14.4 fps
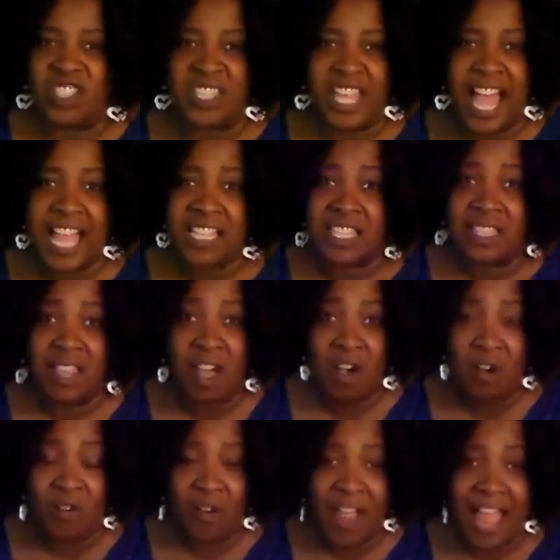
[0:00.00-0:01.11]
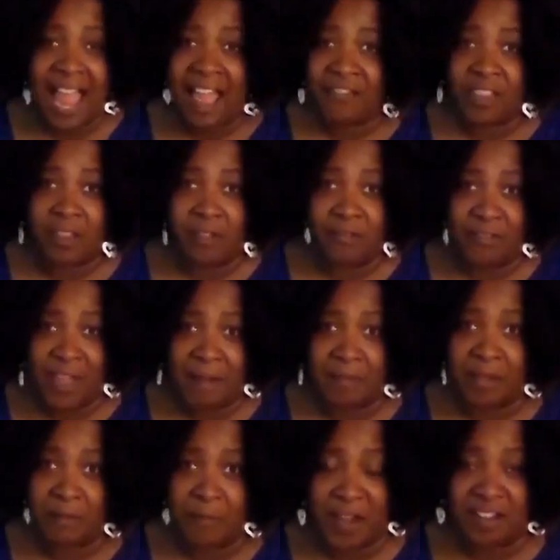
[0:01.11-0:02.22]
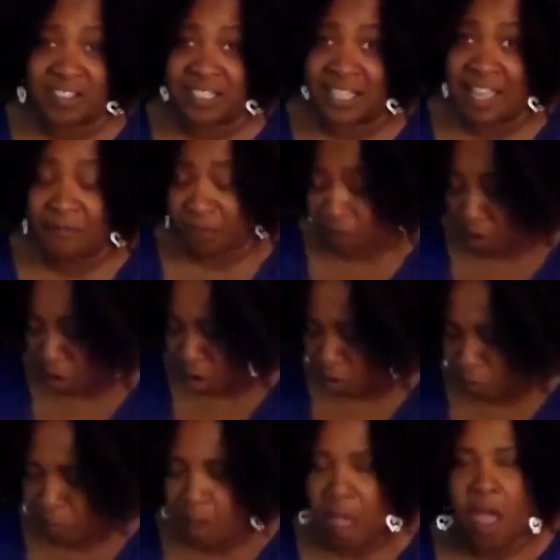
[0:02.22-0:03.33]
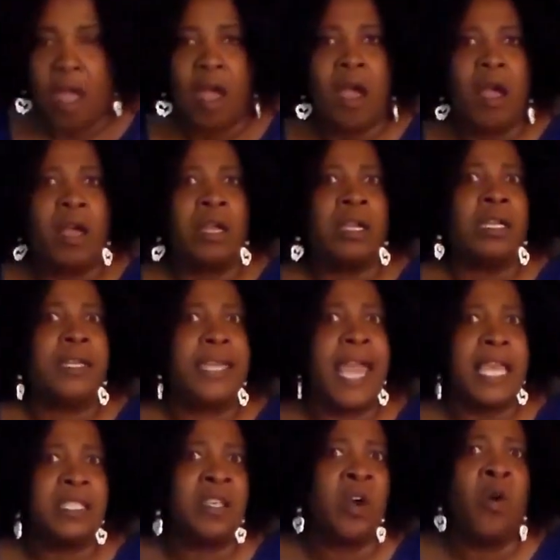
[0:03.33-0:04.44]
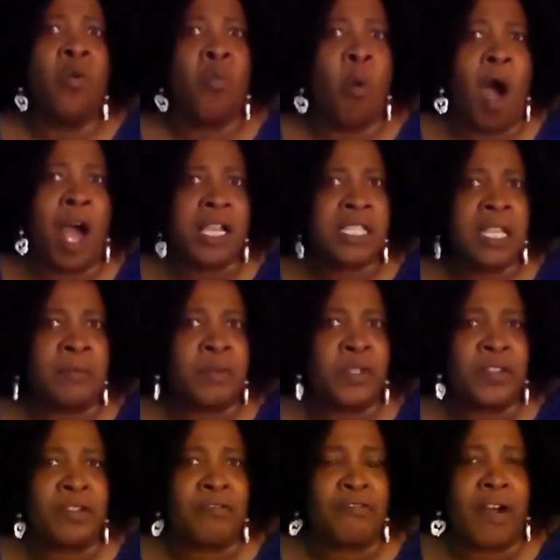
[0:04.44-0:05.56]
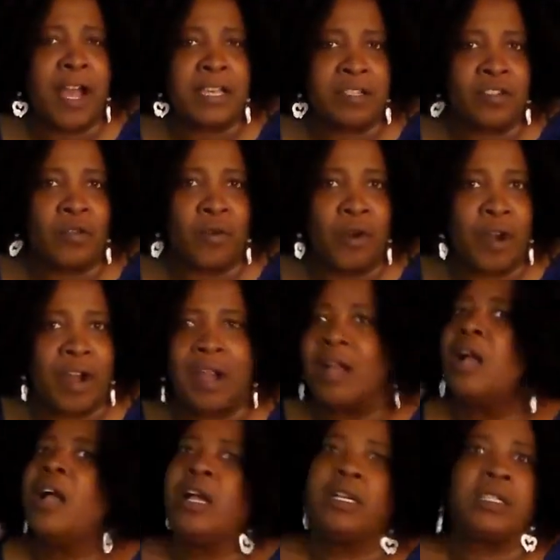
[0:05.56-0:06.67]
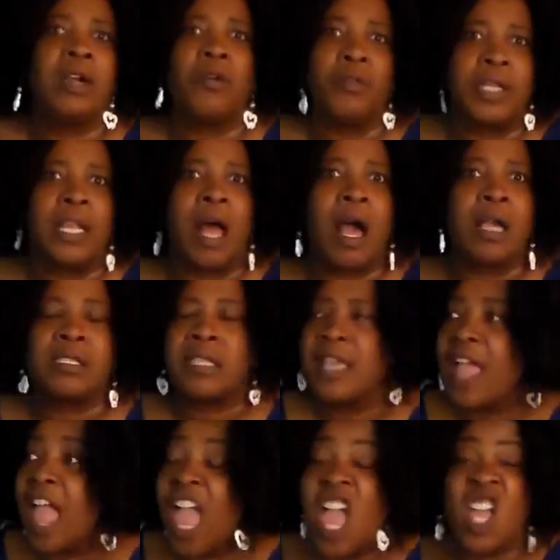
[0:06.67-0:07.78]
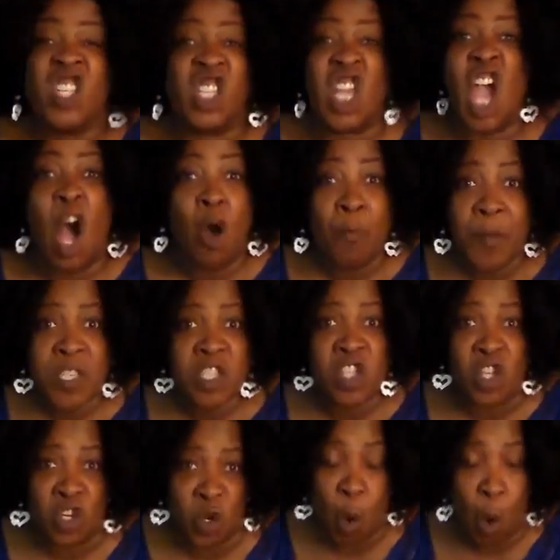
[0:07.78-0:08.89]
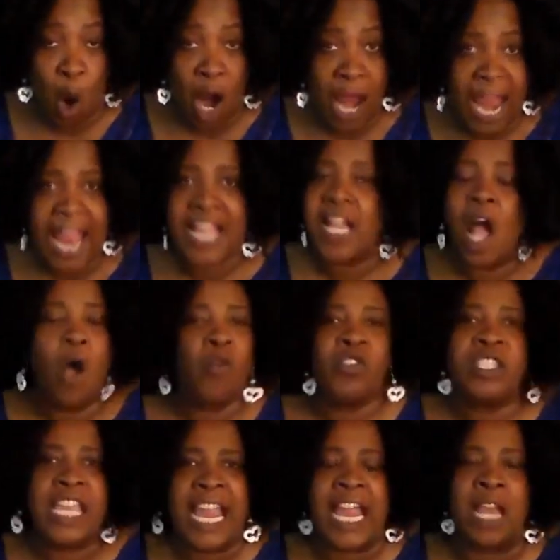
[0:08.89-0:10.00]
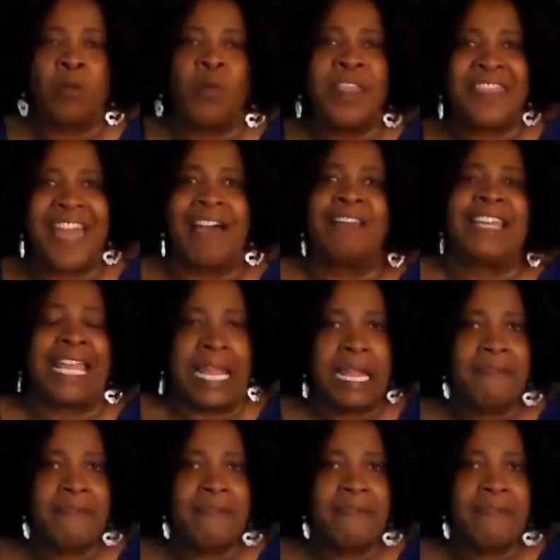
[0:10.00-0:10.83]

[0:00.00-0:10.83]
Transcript: Not long after the family of bears left their home, guess who walks up to the front door? Goldilocks. She opens the door and goes in without